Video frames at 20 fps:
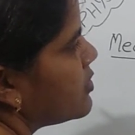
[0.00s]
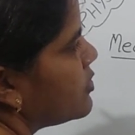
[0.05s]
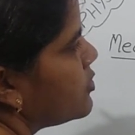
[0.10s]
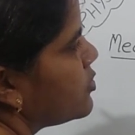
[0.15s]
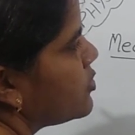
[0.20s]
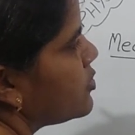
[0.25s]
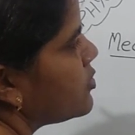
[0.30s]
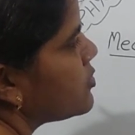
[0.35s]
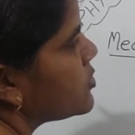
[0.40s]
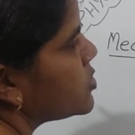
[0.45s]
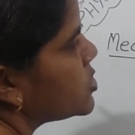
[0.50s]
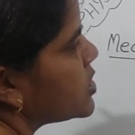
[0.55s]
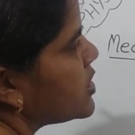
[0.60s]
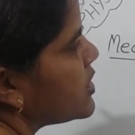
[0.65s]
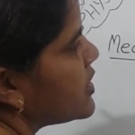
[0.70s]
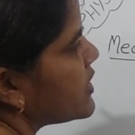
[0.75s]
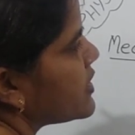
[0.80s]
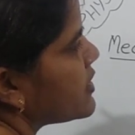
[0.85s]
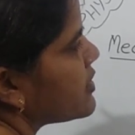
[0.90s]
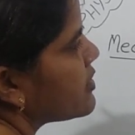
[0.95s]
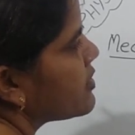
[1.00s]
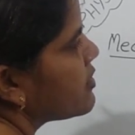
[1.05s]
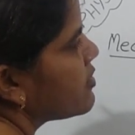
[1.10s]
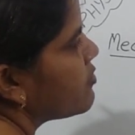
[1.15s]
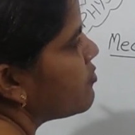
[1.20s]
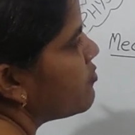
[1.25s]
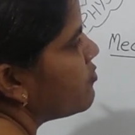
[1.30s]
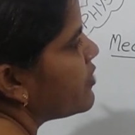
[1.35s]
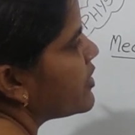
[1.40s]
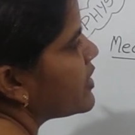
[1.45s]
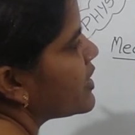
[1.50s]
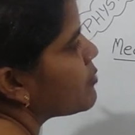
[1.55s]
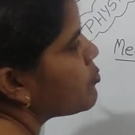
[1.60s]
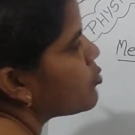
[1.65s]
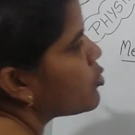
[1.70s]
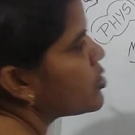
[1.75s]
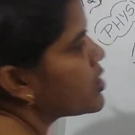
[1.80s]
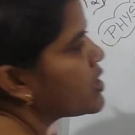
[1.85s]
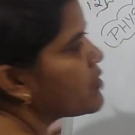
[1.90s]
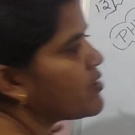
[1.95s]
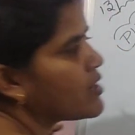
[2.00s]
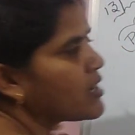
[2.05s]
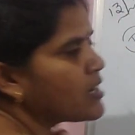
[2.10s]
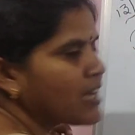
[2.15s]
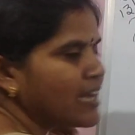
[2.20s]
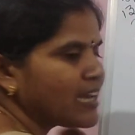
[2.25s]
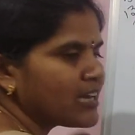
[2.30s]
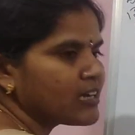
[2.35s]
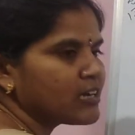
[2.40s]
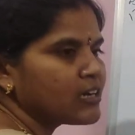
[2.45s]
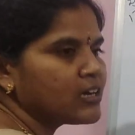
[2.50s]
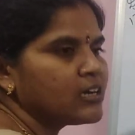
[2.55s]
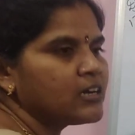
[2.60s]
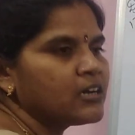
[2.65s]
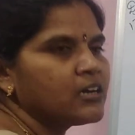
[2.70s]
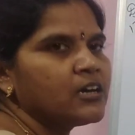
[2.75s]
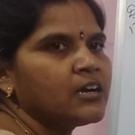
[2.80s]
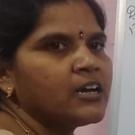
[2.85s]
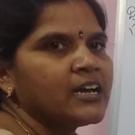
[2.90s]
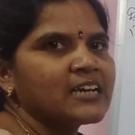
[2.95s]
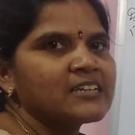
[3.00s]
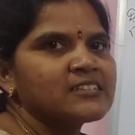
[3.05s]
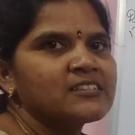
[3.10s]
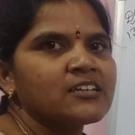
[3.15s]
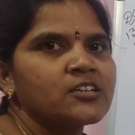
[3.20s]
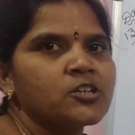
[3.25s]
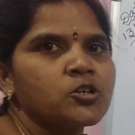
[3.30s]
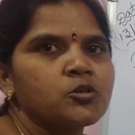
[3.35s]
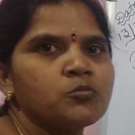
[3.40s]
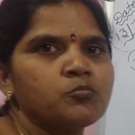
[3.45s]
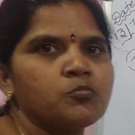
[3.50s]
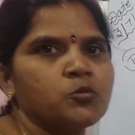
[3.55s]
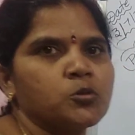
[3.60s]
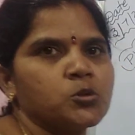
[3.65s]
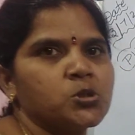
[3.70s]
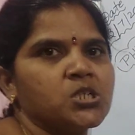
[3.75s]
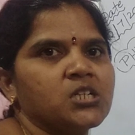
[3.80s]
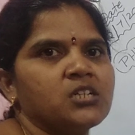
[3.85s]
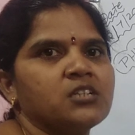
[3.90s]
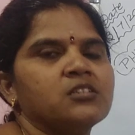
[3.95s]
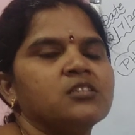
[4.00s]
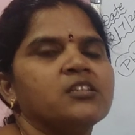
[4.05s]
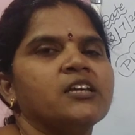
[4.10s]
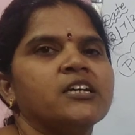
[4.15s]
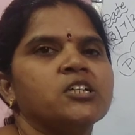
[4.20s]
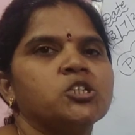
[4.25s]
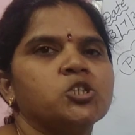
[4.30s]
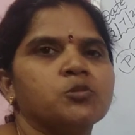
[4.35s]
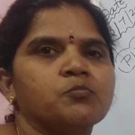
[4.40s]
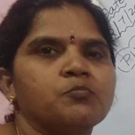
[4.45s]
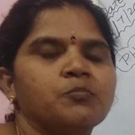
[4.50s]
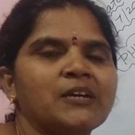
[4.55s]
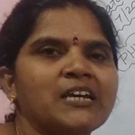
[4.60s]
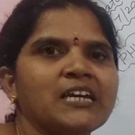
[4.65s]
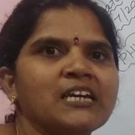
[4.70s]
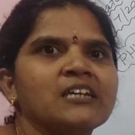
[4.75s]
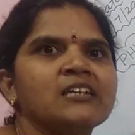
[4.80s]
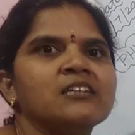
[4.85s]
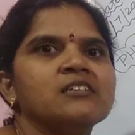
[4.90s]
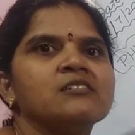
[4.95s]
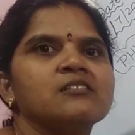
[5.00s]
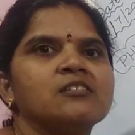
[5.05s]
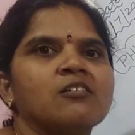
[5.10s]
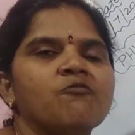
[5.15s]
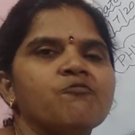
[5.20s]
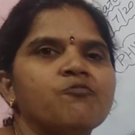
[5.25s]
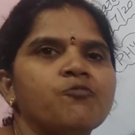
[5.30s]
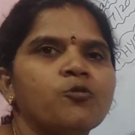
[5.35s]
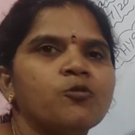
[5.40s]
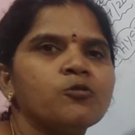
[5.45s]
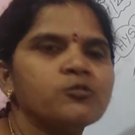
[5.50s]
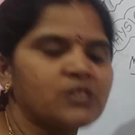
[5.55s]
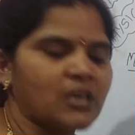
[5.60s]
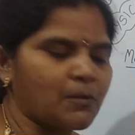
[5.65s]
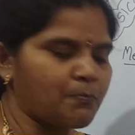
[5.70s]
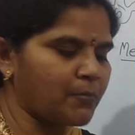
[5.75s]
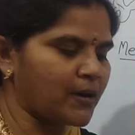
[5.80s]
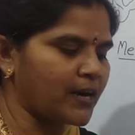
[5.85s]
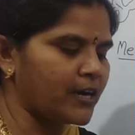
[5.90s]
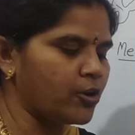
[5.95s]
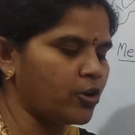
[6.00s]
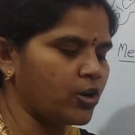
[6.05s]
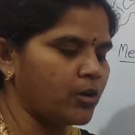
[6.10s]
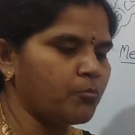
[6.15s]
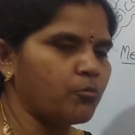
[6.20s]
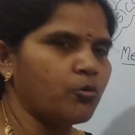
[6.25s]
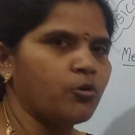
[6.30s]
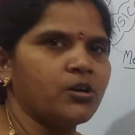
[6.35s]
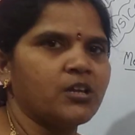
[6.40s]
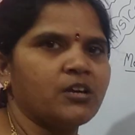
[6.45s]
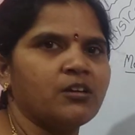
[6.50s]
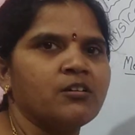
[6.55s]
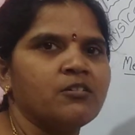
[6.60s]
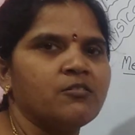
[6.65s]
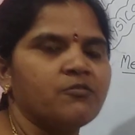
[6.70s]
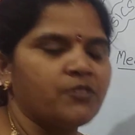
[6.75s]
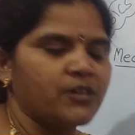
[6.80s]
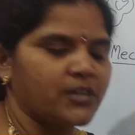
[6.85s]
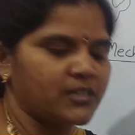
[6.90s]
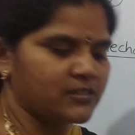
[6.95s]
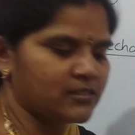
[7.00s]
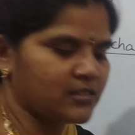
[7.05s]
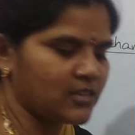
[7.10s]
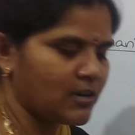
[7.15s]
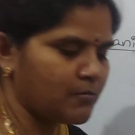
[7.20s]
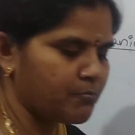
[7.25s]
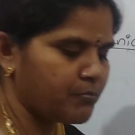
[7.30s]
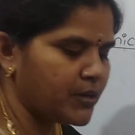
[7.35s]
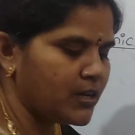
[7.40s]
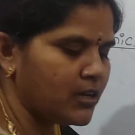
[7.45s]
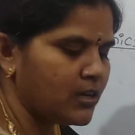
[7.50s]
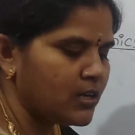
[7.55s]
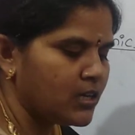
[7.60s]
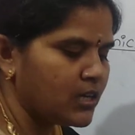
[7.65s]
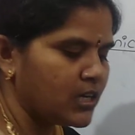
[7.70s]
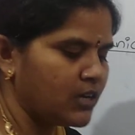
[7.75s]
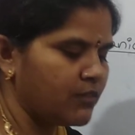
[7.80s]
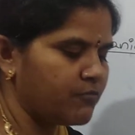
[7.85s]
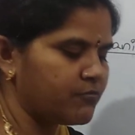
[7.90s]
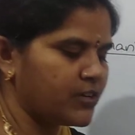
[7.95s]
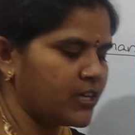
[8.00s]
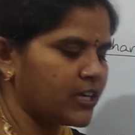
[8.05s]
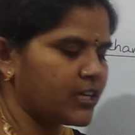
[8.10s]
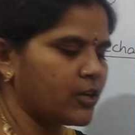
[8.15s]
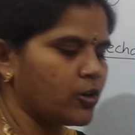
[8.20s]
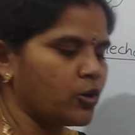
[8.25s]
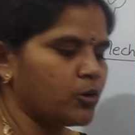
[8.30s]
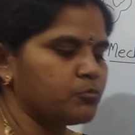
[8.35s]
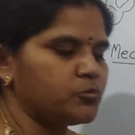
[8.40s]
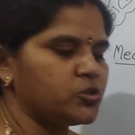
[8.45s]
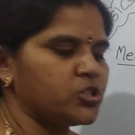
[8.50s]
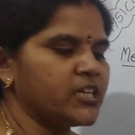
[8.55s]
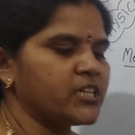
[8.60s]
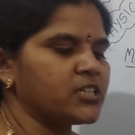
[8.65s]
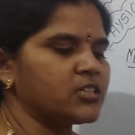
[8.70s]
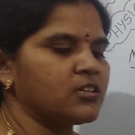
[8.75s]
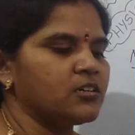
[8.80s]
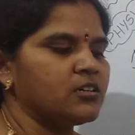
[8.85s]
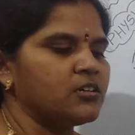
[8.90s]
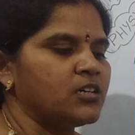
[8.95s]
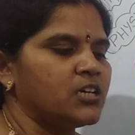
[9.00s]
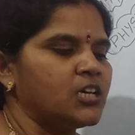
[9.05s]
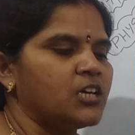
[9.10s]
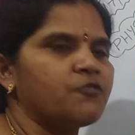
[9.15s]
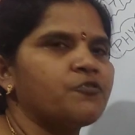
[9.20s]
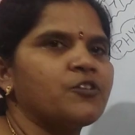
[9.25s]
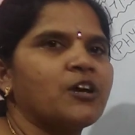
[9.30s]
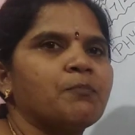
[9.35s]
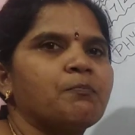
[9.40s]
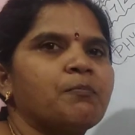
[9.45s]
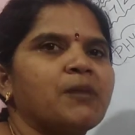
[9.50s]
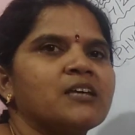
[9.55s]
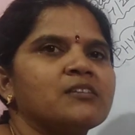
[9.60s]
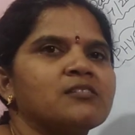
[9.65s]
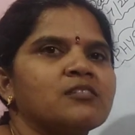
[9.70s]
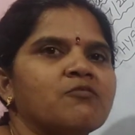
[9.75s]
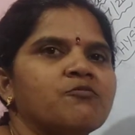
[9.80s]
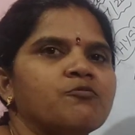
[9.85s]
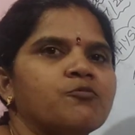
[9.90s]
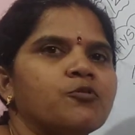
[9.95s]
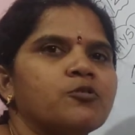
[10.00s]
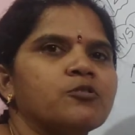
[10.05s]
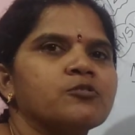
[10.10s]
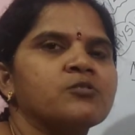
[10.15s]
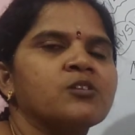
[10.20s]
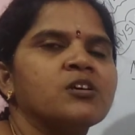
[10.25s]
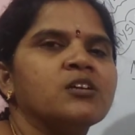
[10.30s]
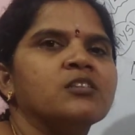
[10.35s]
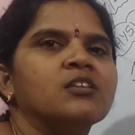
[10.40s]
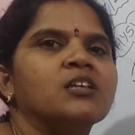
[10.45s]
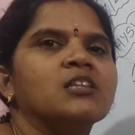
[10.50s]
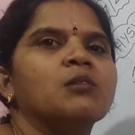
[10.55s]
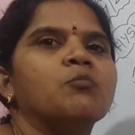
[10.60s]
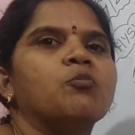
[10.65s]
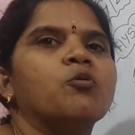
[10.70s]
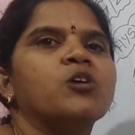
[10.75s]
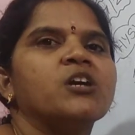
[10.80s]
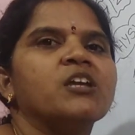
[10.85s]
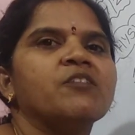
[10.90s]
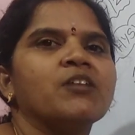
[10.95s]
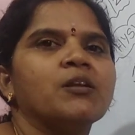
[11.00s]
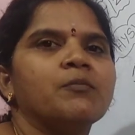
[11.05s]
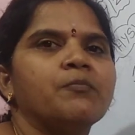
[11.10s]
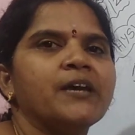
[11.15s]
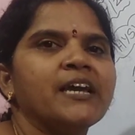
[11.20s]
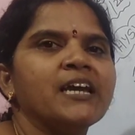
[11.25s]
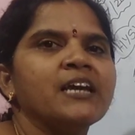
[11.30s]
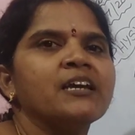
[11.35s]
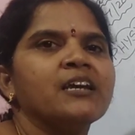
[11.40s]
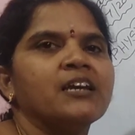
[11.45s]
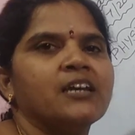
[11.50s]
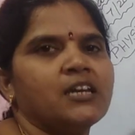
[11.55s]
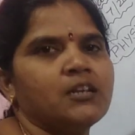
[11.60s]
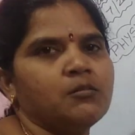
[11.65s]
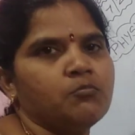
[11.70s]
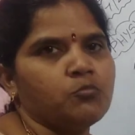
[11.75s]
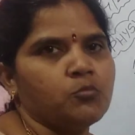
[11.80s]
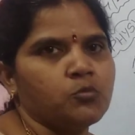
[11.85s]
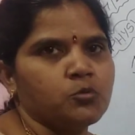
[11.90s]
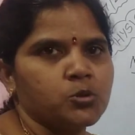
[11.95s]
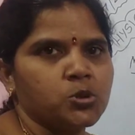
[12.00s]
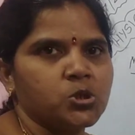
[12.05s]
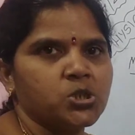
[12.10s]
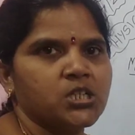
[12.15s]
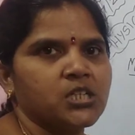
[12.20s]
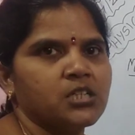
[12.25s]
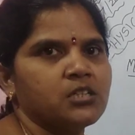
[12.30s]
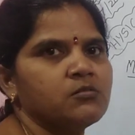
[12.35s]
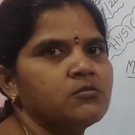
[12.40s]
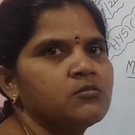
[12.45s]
Do you know children, when a body will execute motion, there should be some force applied on the body. For example, if take an object, if you apply some force, then the body will be in motion.